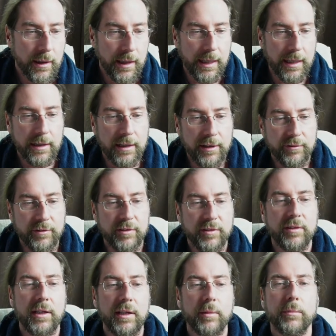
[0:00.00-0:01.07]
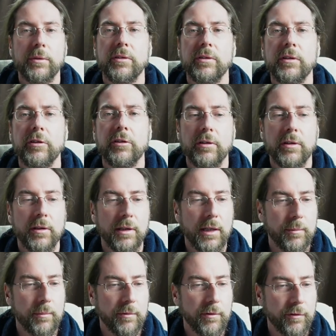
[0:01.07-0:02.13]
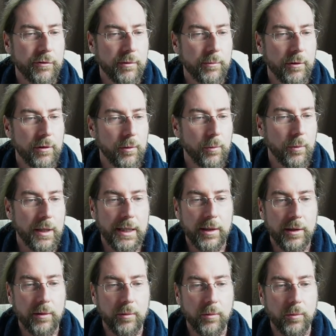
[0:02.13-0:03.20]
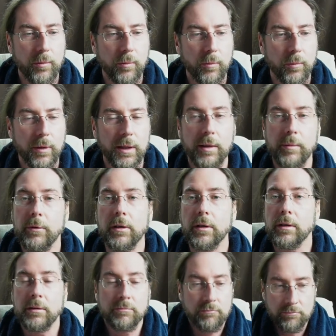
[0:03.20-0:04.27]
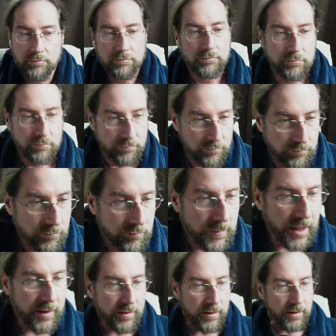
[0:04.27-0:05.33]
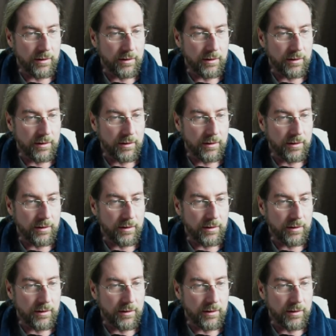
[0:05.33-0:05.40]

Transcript: I love the seating position um, of the Model Y way more. That's it.